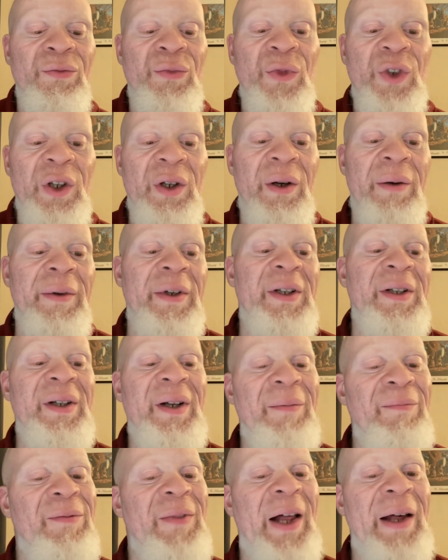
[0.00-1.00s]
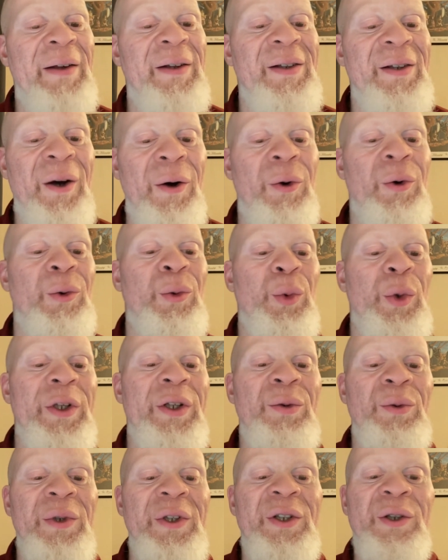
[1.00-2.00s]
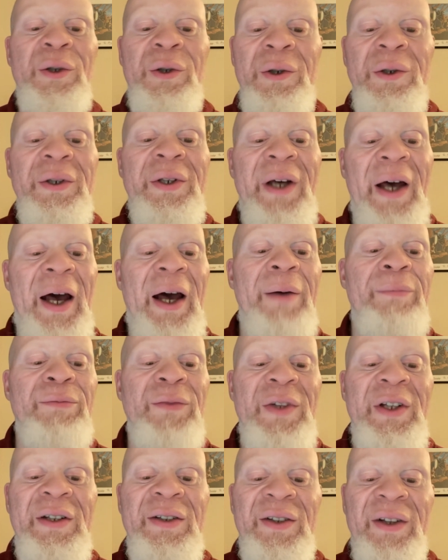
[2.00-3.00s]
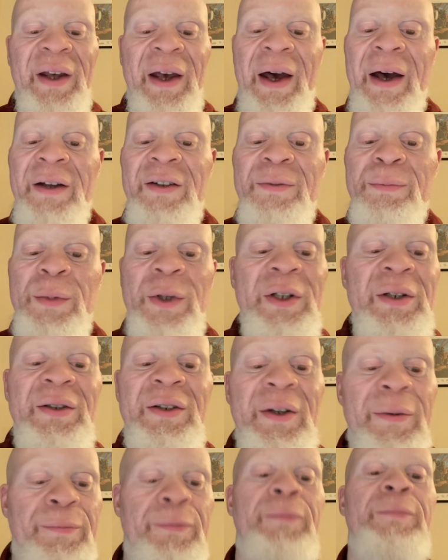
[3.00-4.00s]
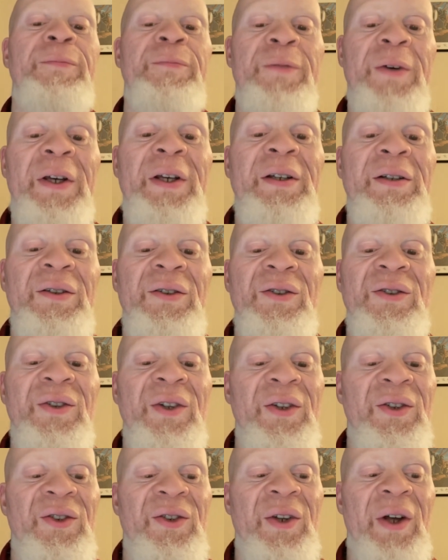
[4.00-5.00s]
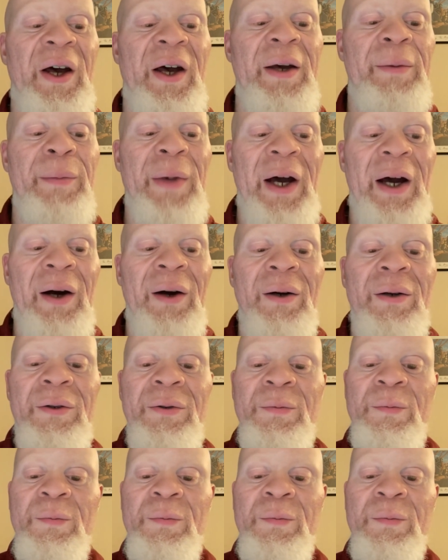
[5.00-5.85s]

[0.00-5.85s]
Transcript: You know what I mean? I'm like, yo, we could have these cats be different things this time out.